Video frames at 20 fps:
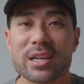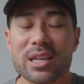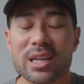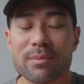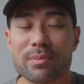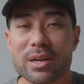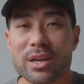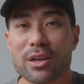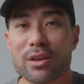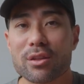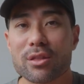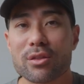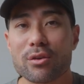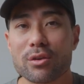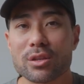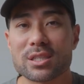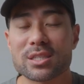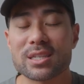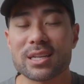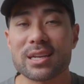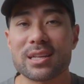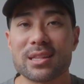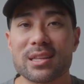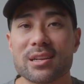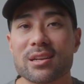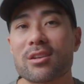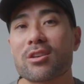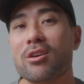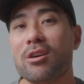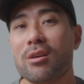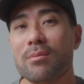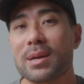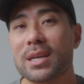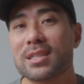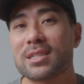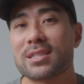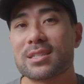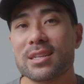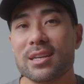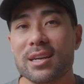Let me know your thoughts in the
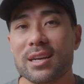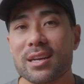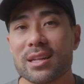comments.